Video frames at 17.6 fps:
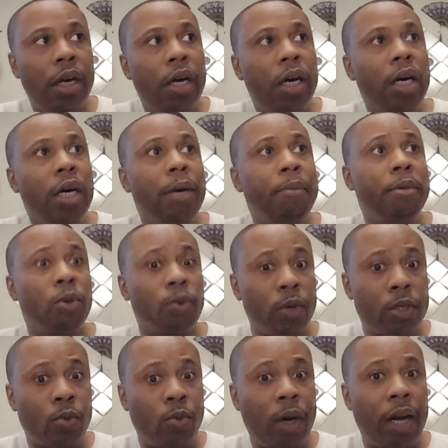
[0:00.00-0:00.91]
The
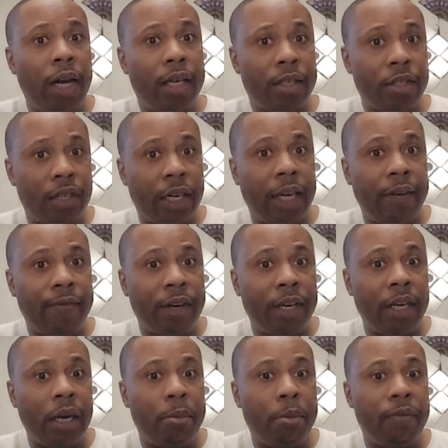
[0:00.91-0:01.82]
reason why I consider that
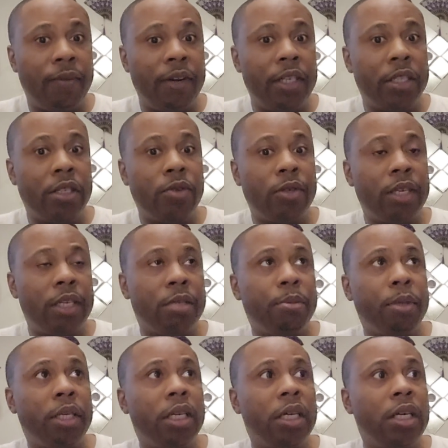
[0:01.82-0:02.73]
very unprofessional is
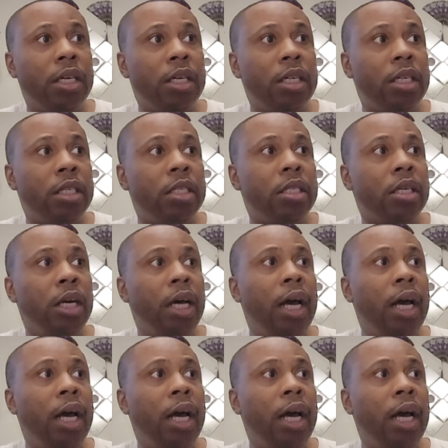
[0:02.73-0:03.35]
because